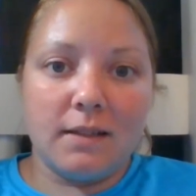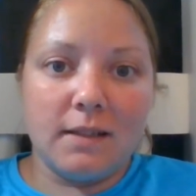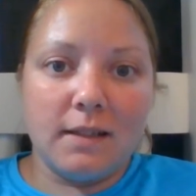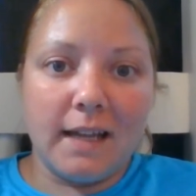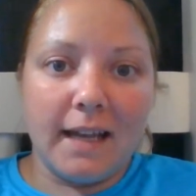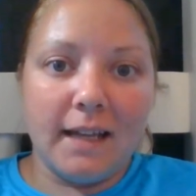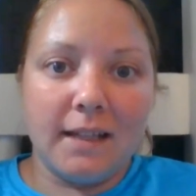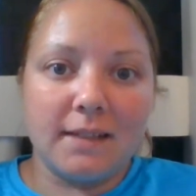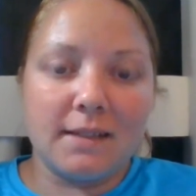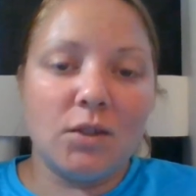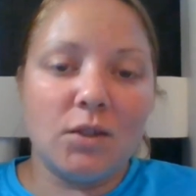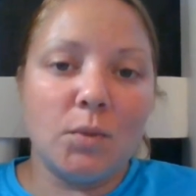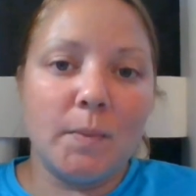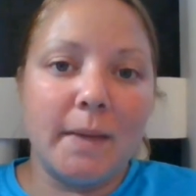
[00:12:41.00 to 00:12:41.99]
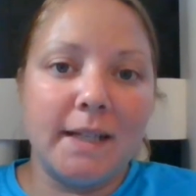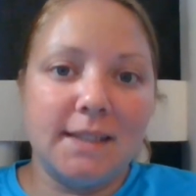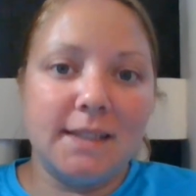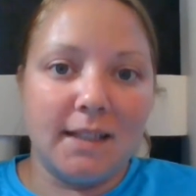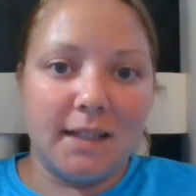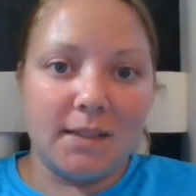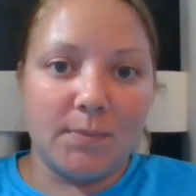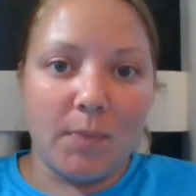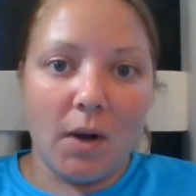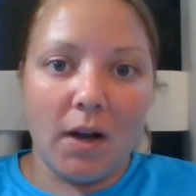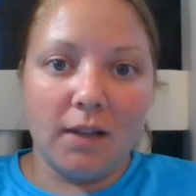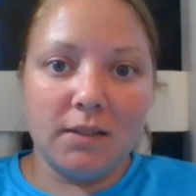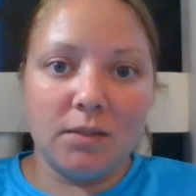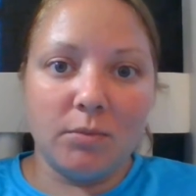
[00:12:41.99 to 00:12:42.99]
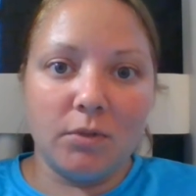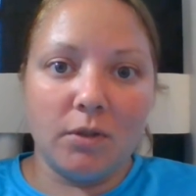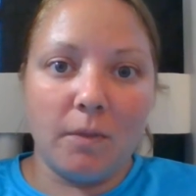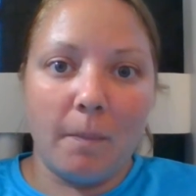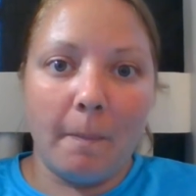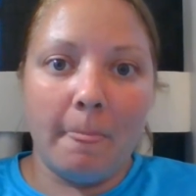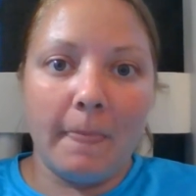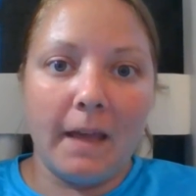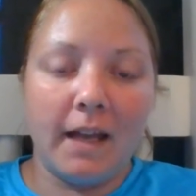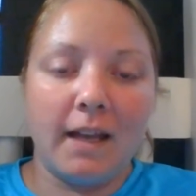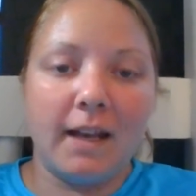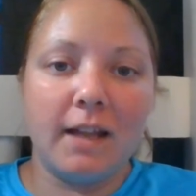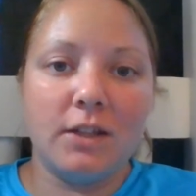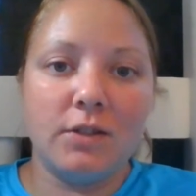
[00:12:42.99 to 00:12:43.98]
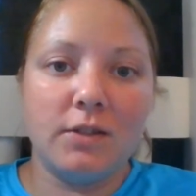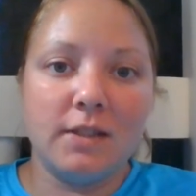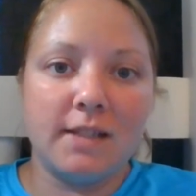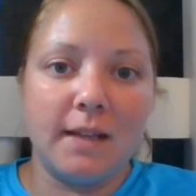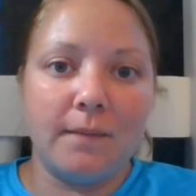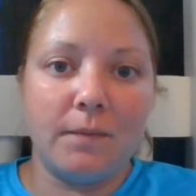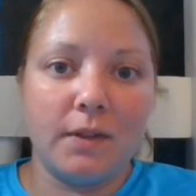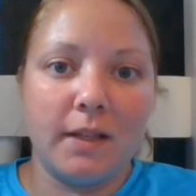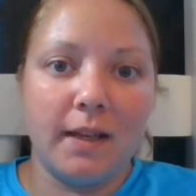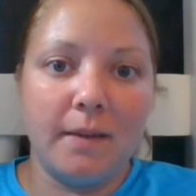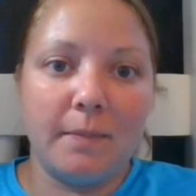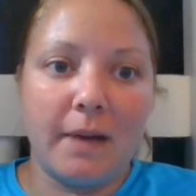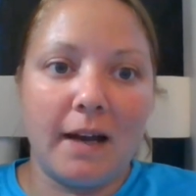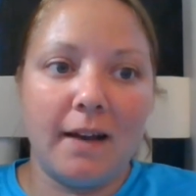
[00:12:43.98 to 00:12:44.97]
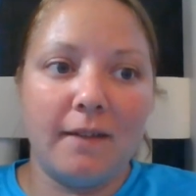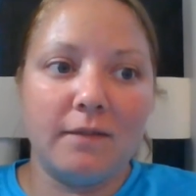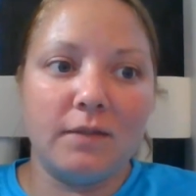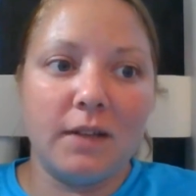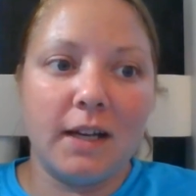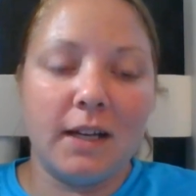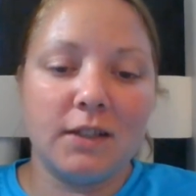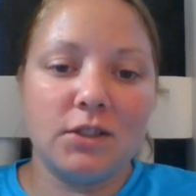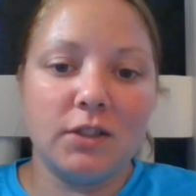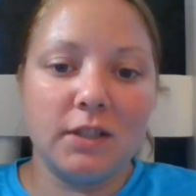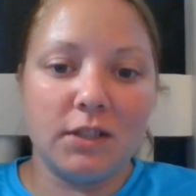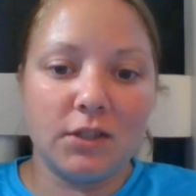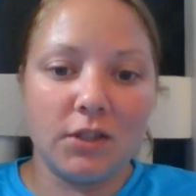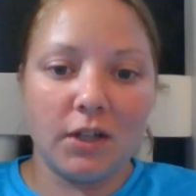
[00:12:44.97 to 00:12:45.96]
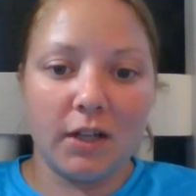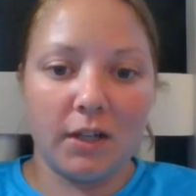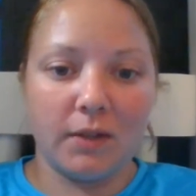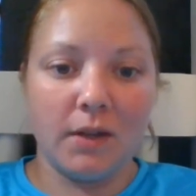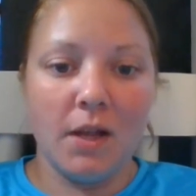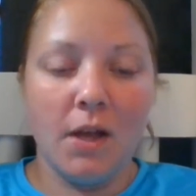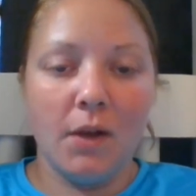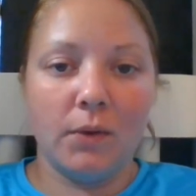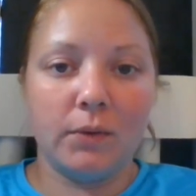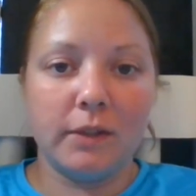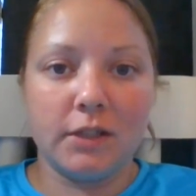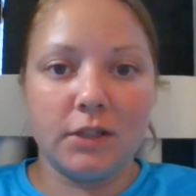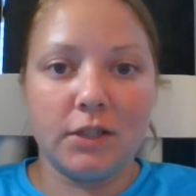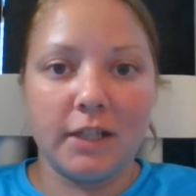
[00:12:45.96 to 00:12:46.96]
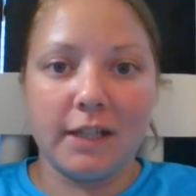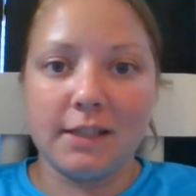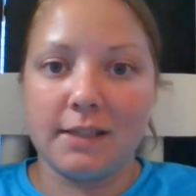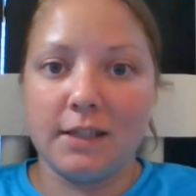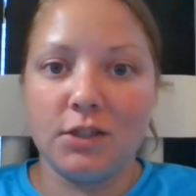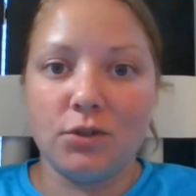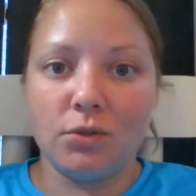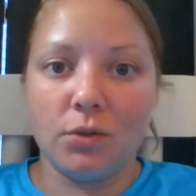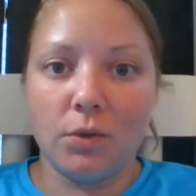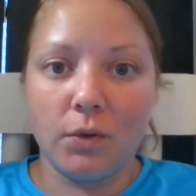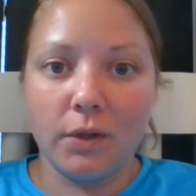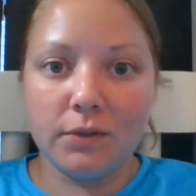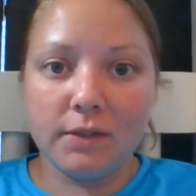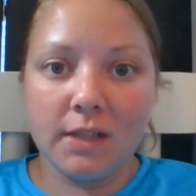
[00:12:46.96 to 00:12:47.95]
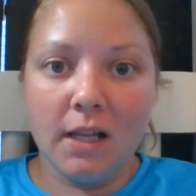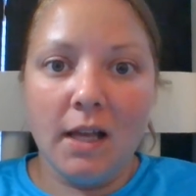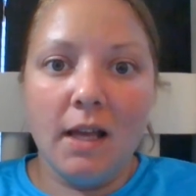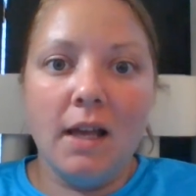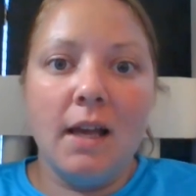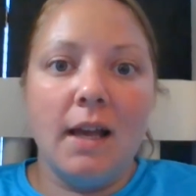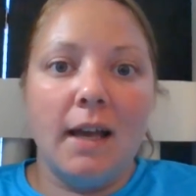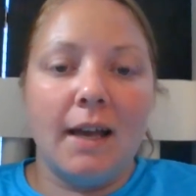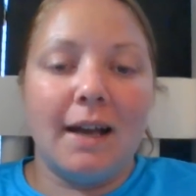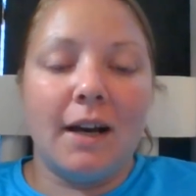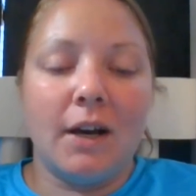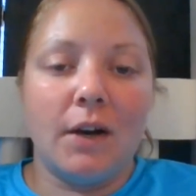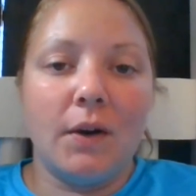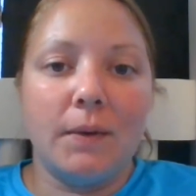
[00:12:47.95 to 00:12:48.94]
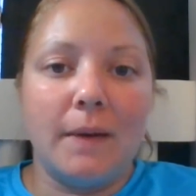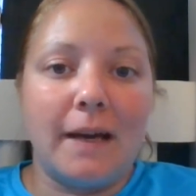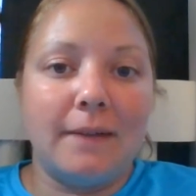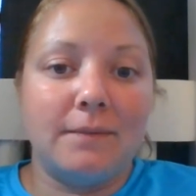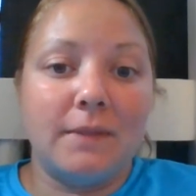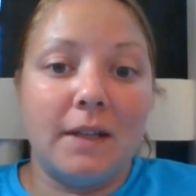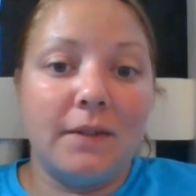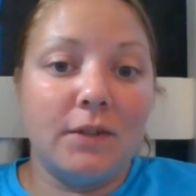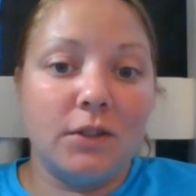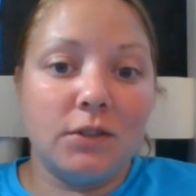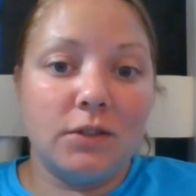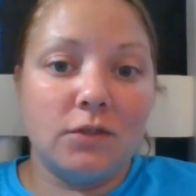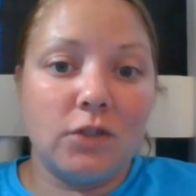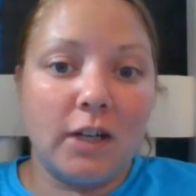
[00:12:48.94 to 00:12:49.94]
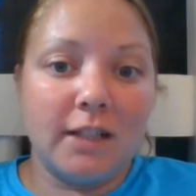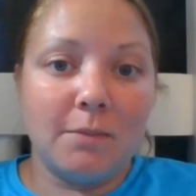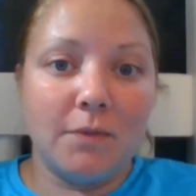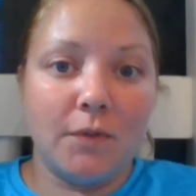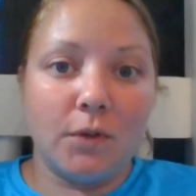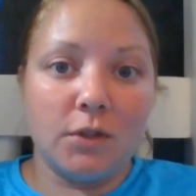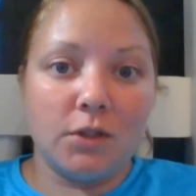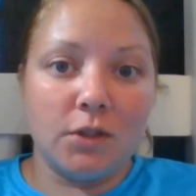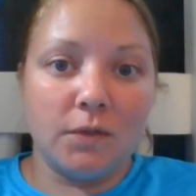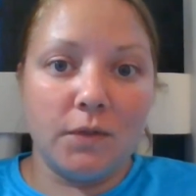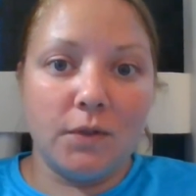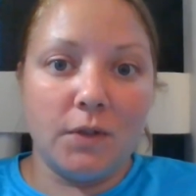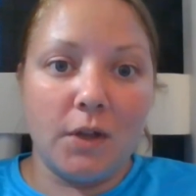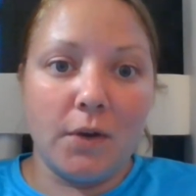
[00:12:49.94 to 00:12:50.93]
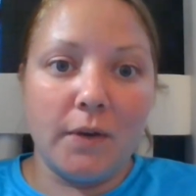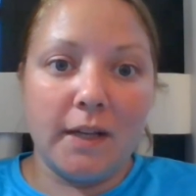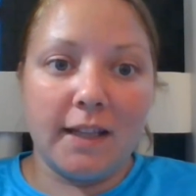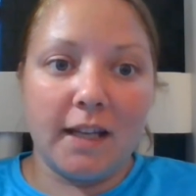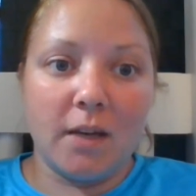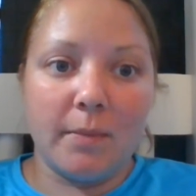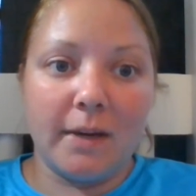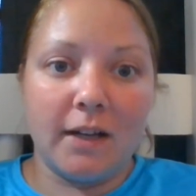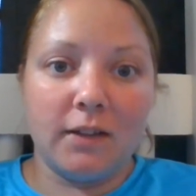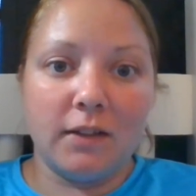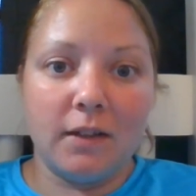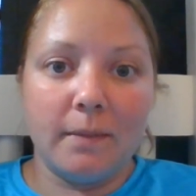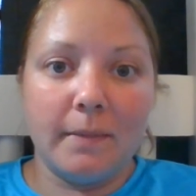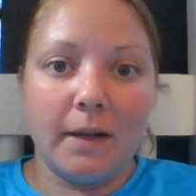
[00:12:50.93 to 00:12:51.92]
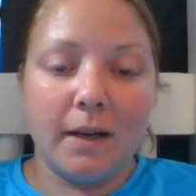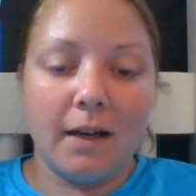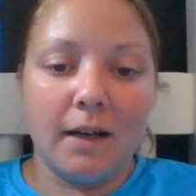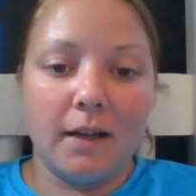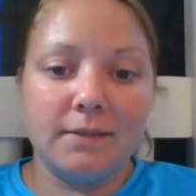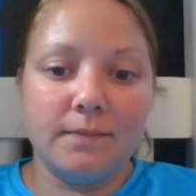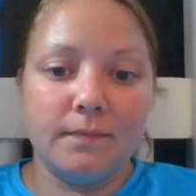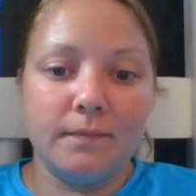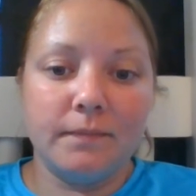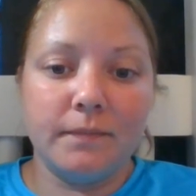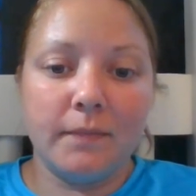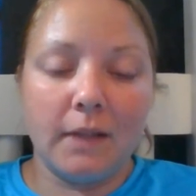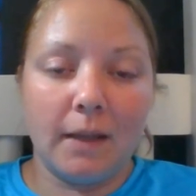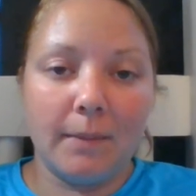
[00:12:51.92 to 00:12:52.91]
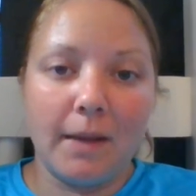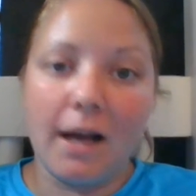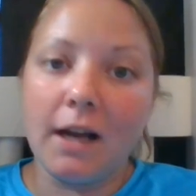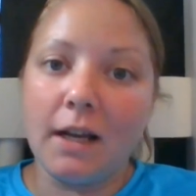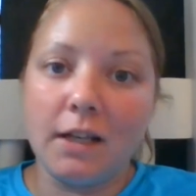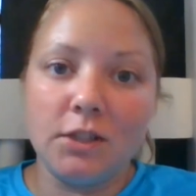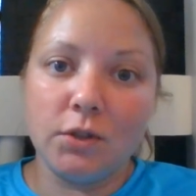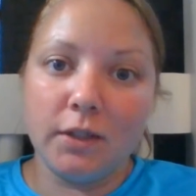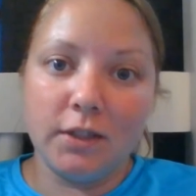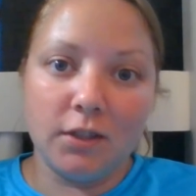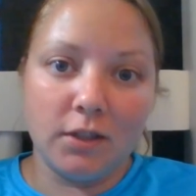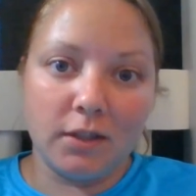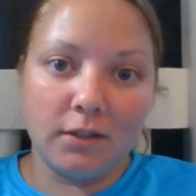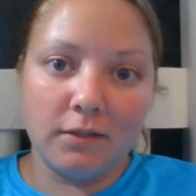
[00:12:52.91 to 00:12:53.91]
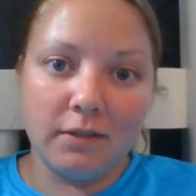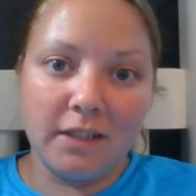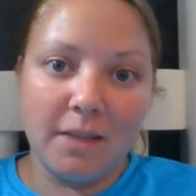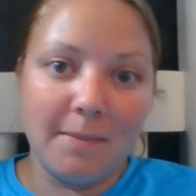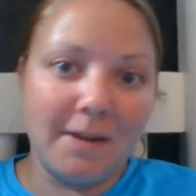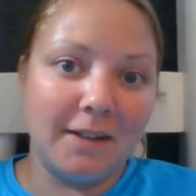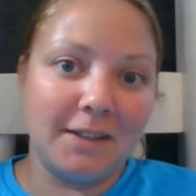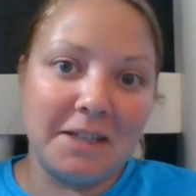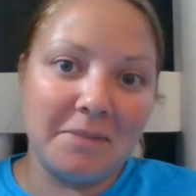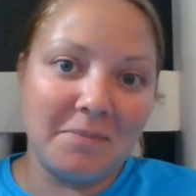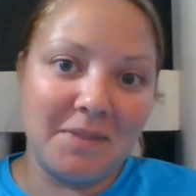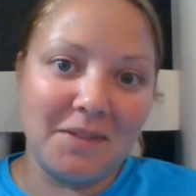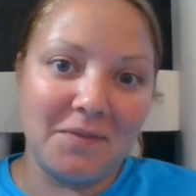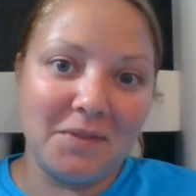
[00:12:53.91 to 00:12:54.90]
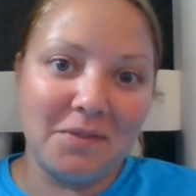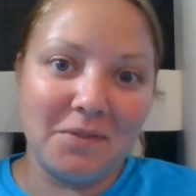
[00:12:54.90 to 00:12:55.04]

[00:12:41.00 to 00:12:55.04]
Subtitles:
take as little medicine as possible and do the same for them. I've actually started researching essential oils. I've never tried them before, so if you know anything about them, I'm not going to join your MLM if